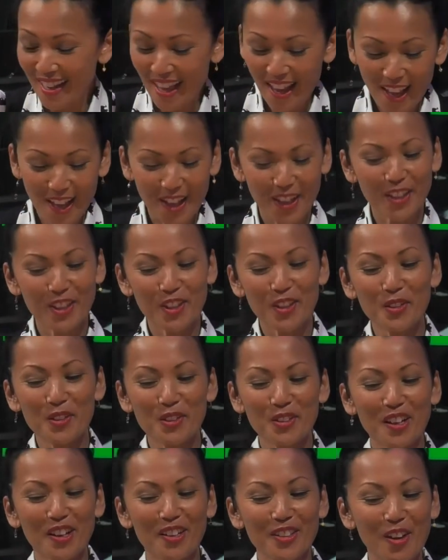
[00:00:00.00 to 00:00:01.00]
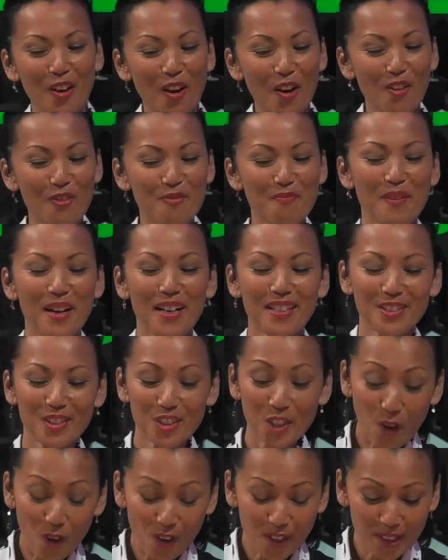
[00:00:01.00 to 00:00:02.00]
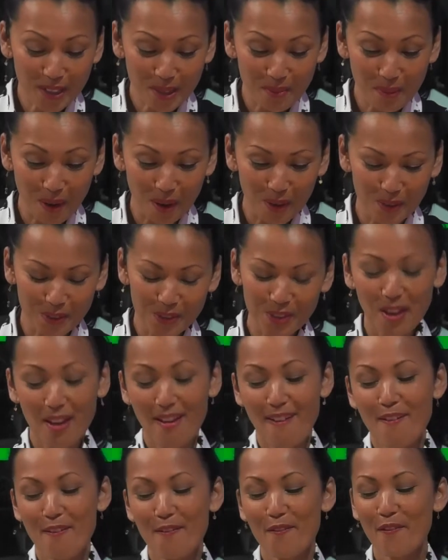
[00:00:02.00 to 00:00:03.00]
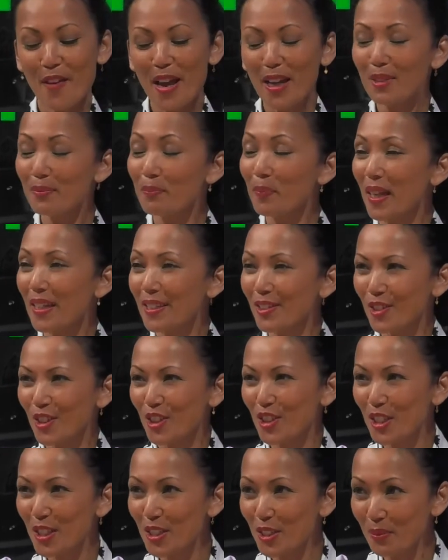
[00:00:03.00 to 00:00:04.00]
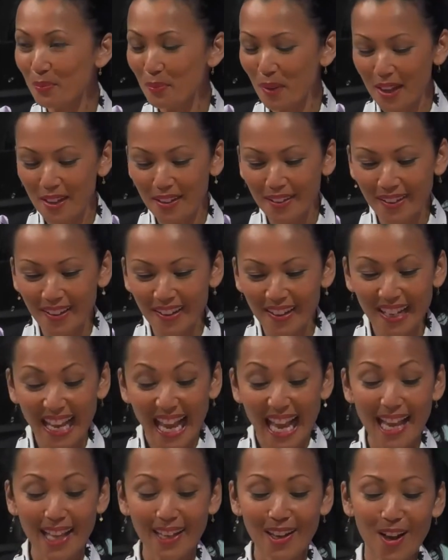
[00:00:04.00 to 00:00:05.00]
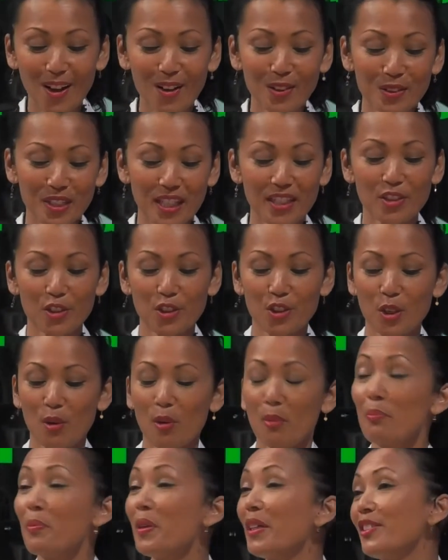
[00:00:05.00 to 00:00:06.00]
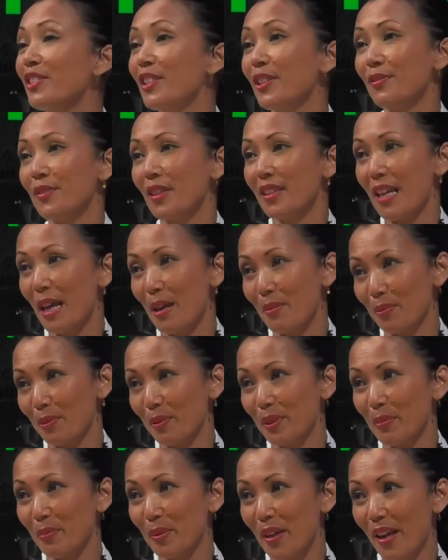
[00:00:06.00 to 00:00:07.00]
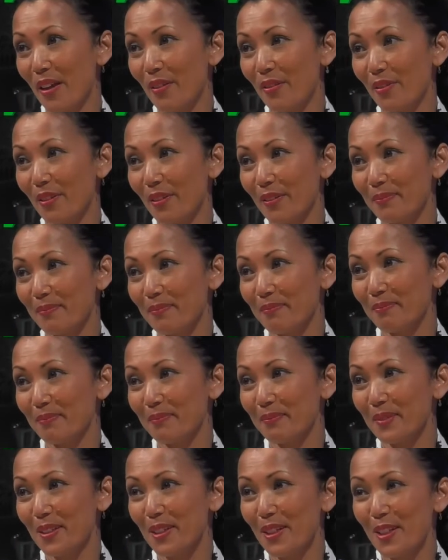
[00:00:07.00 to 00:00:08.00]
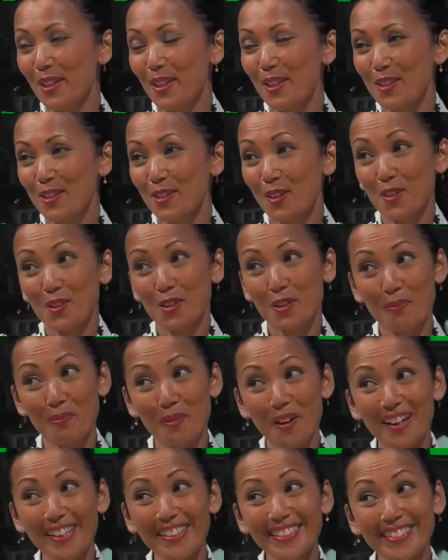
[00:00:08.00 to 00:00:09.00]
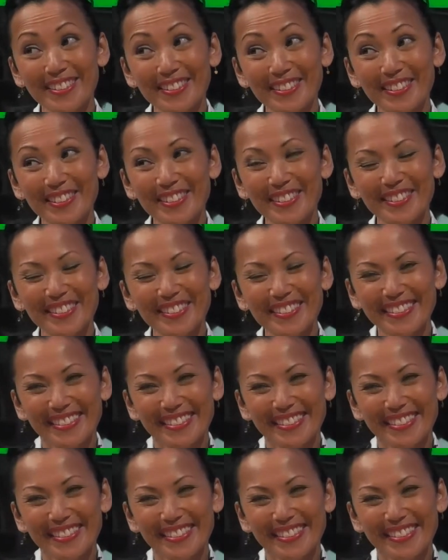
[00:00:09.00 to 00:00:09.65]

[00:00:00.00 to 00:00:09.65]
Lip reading: And Hank, you start off by talking about fact-based decision making and how data show a big shift in employee behavior. So surprise us,